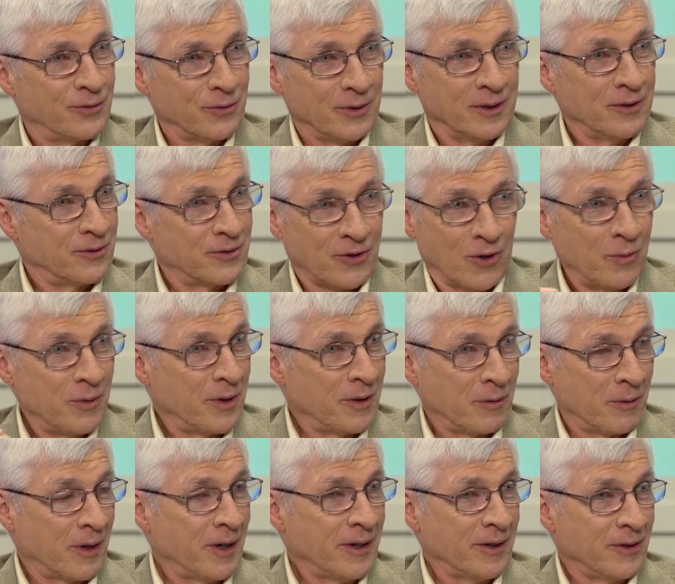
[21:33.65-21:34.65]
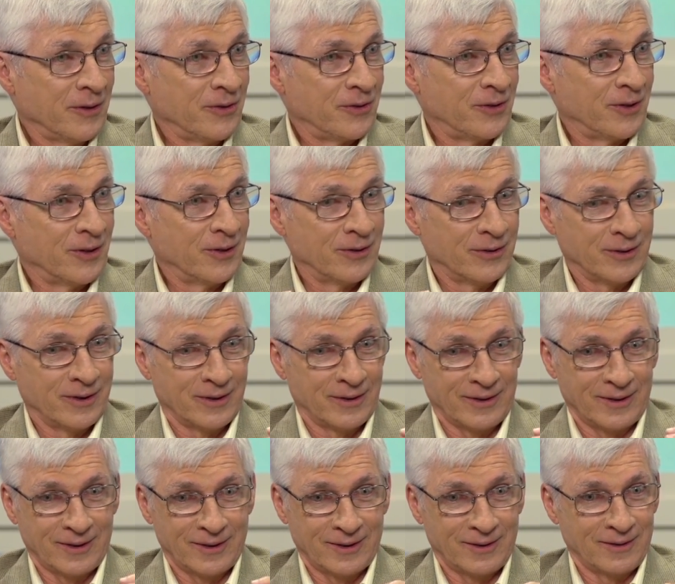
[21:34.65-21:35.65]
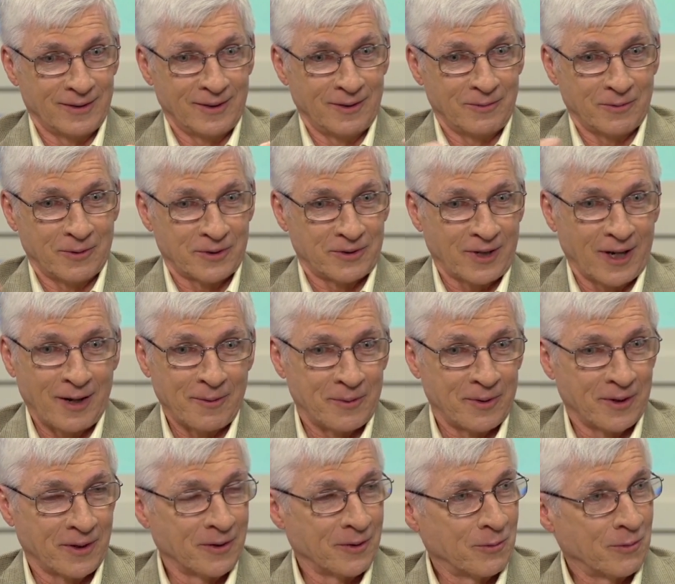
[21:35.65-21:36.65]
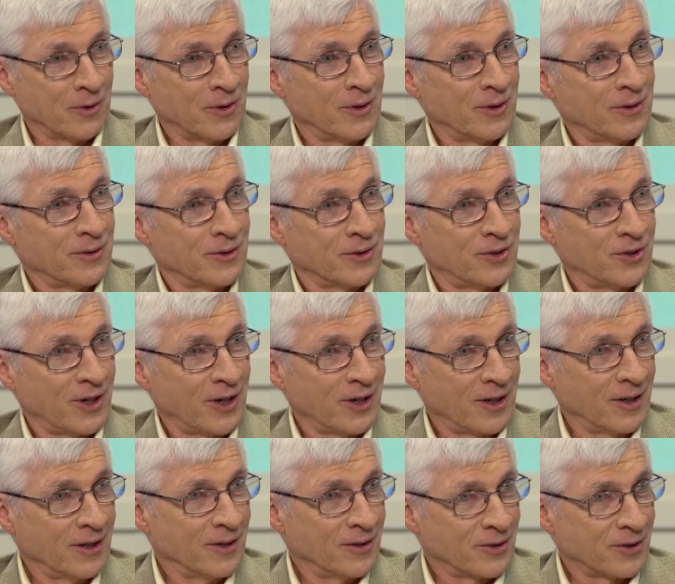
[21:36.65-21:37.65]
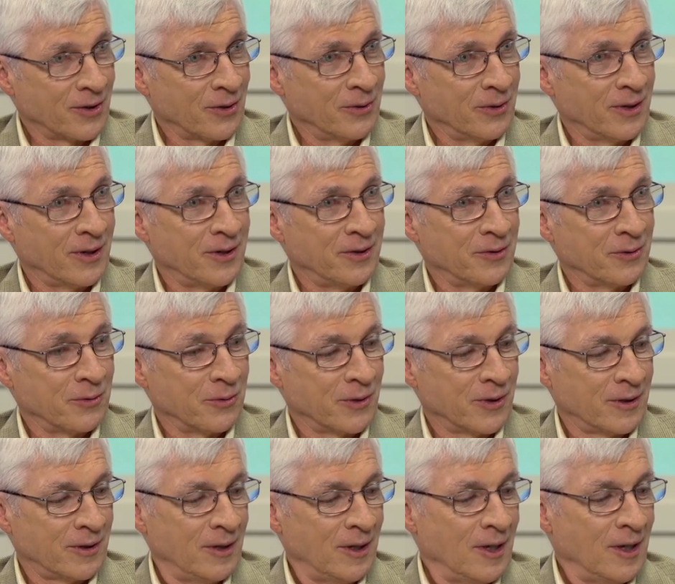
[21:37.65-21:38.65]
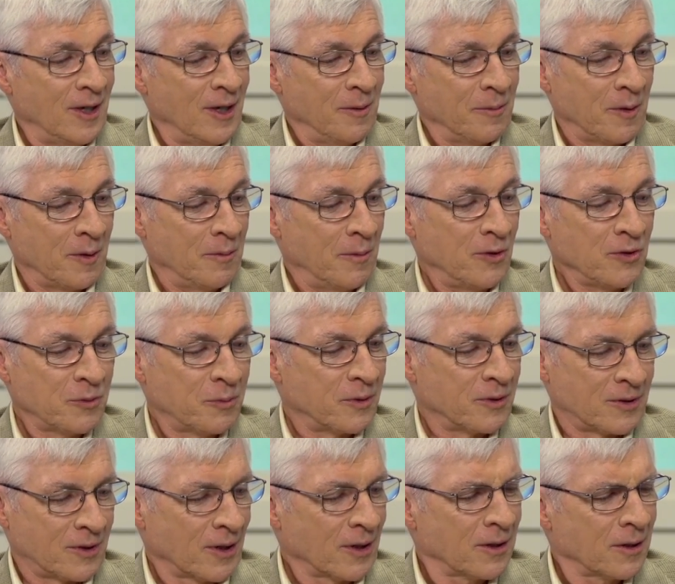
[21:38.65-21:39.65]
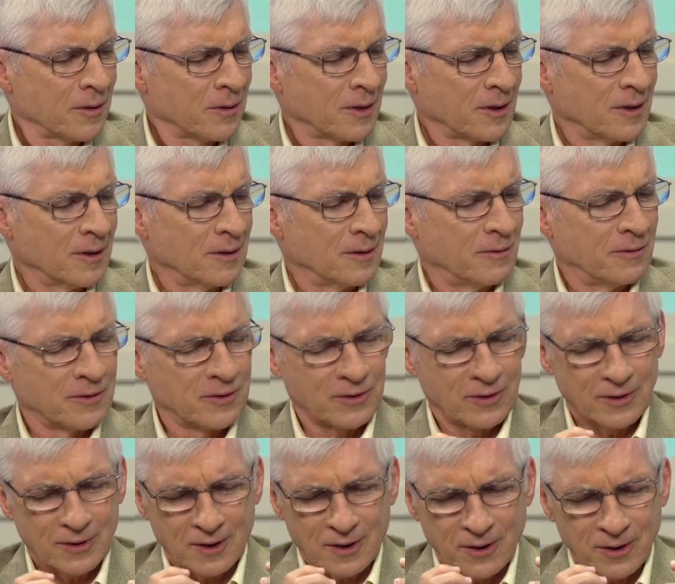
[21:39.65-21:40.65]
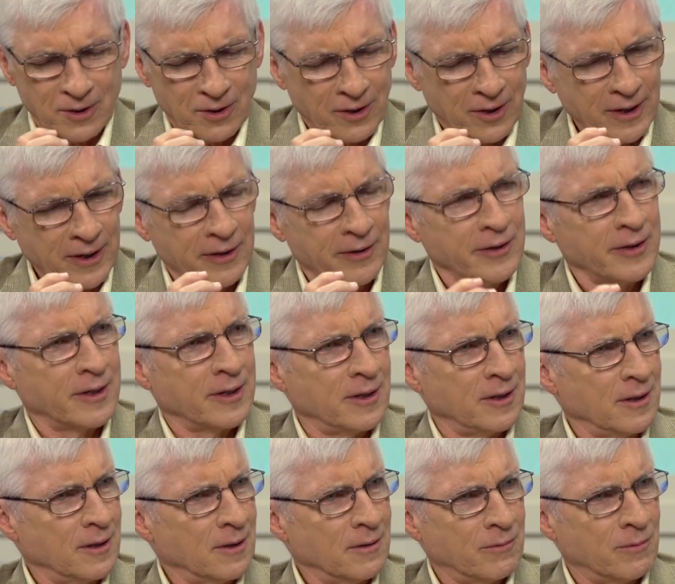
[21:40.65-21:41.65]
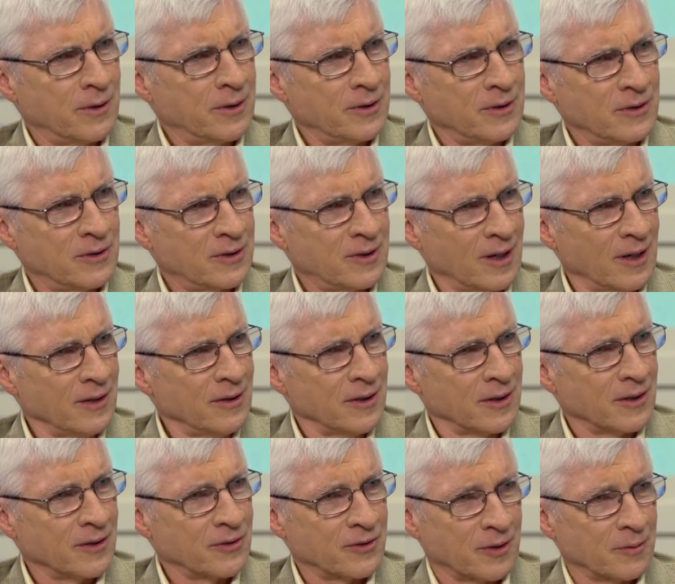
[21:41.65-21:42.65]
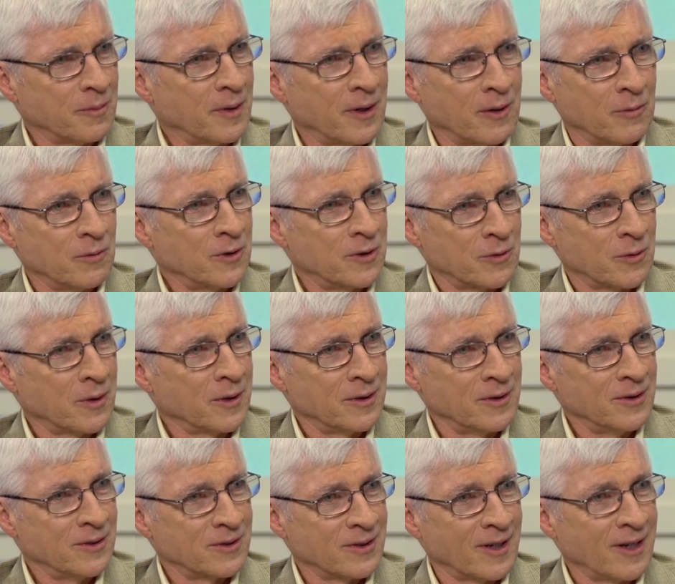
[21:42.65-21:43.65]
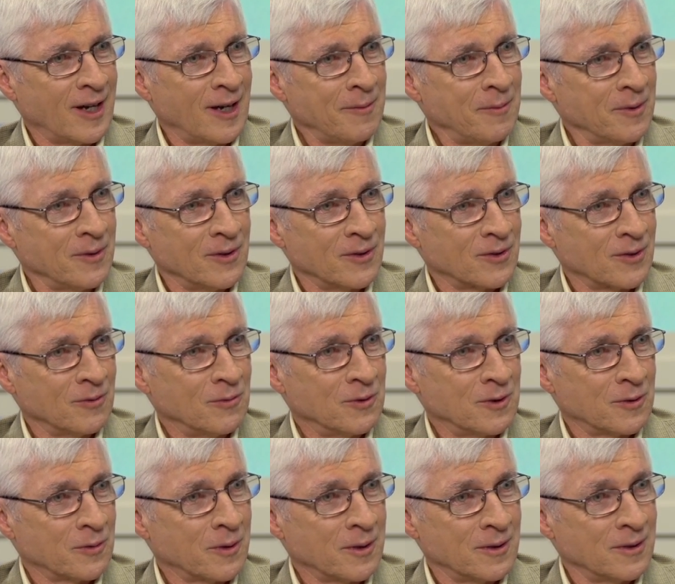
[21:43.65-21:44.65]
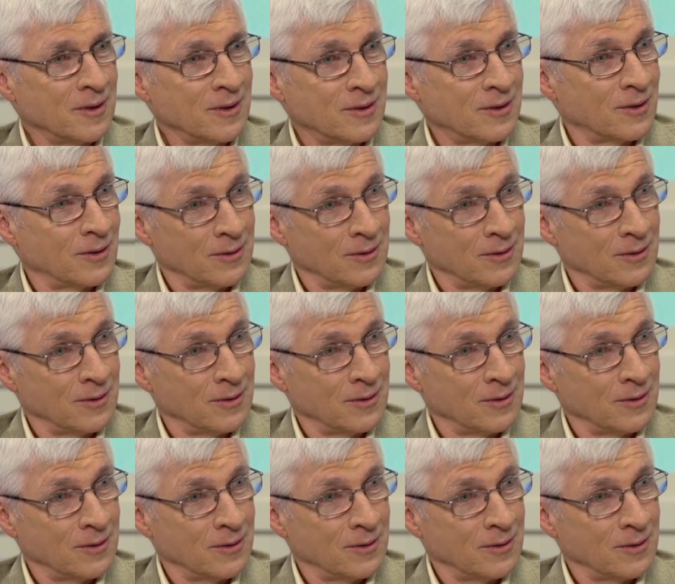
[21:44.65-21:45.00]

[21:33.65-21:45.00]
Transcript: in so many ways, you know, in, in, in what's happening in the world, the shaking that's going on in the world, but most particularly in the clarity of what He's telling us about which way leads to happiness and which way leads